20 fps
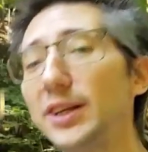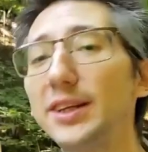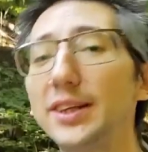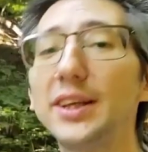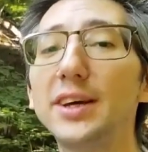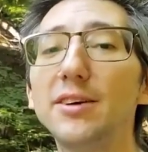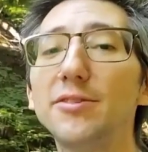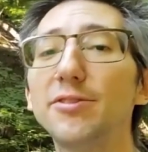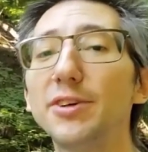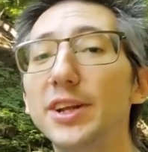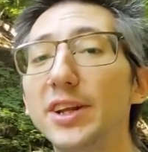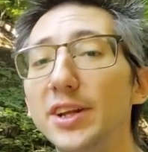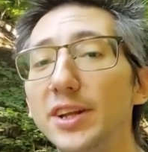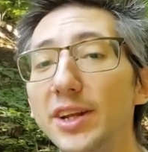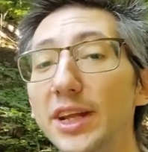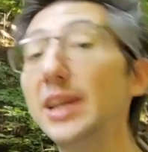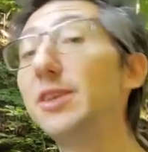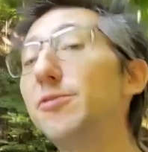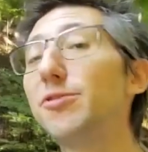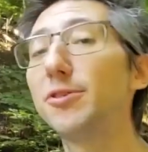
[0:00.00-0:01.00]
live in an
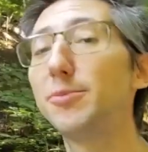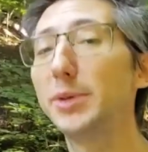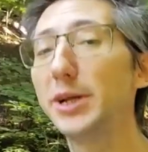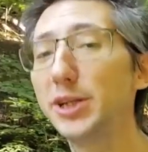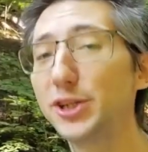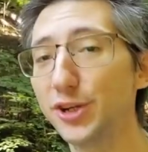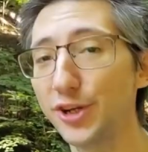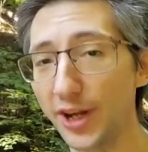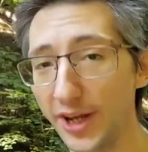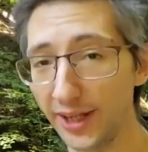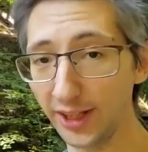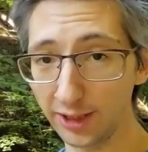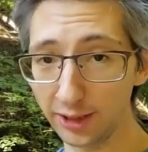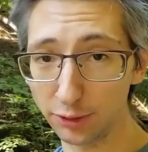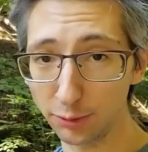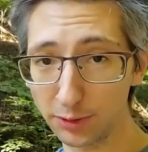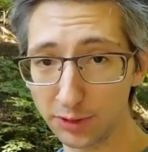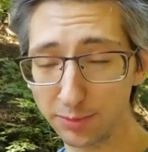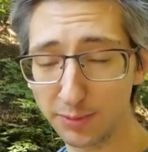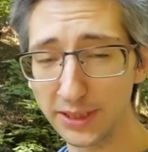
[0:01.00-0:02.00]
information age,
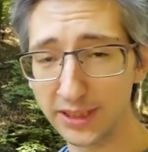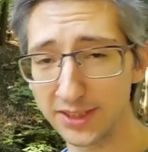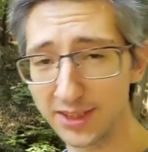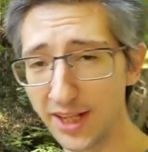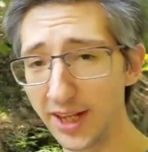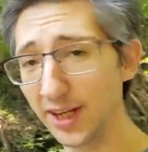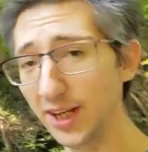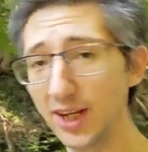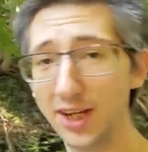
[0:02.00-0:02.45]
which means that